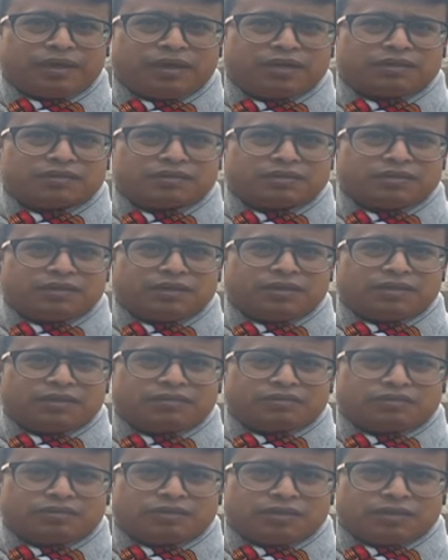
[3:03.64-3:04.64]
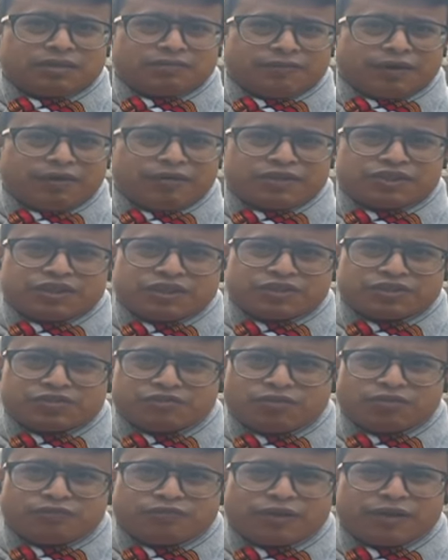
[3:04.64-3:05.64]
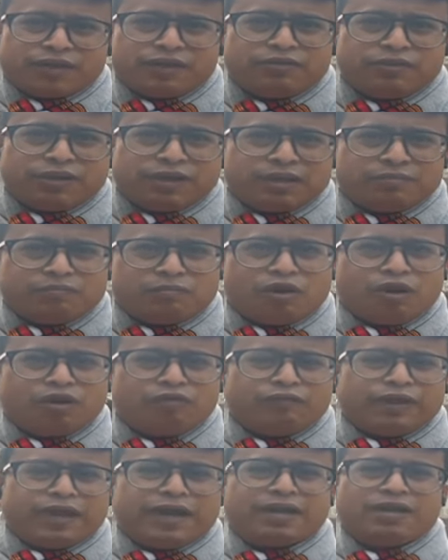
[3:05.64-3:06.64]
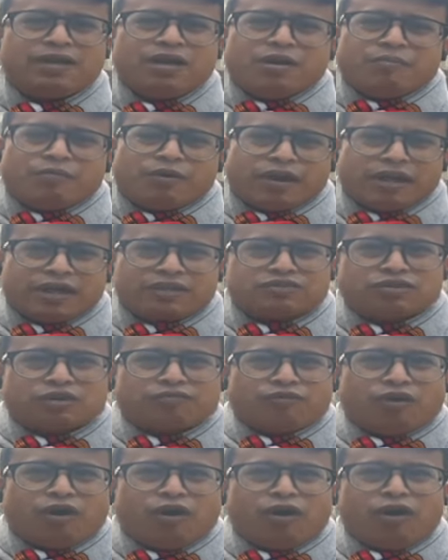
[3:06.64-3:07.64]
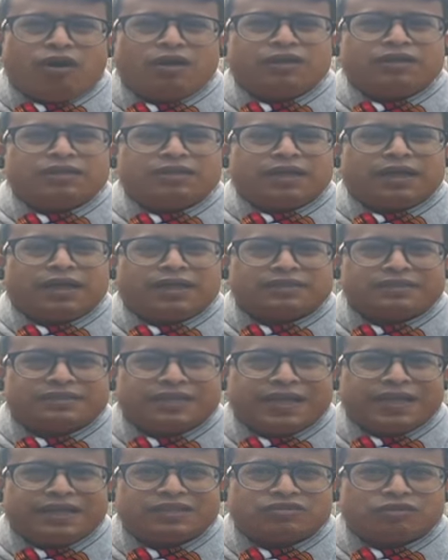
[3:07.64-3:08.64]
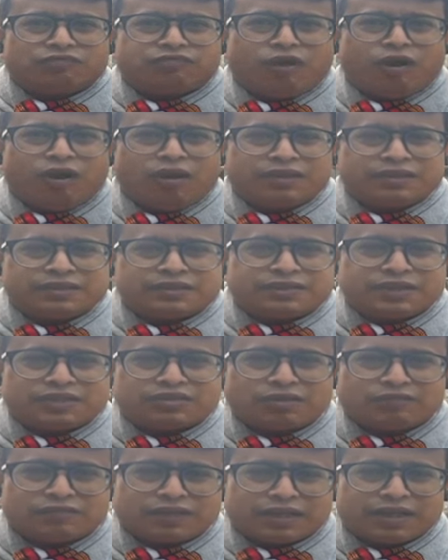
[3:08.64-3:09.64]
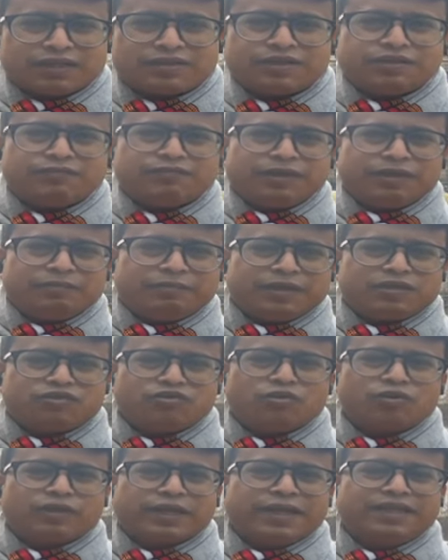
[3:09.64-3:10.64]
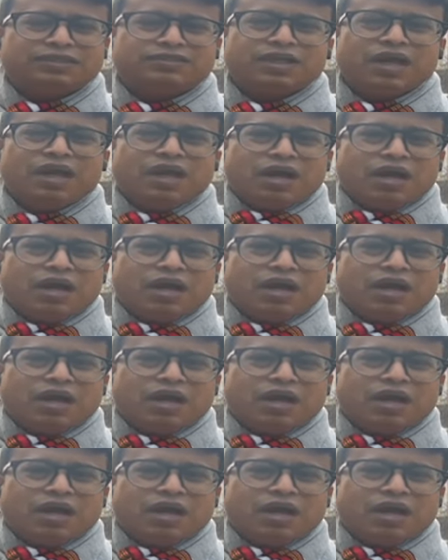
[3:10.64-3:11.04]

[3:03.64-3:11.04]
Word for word: uh, uh, foundation stone for a Unity Mall where products of all uh, states, of all districts of the country will be showcased.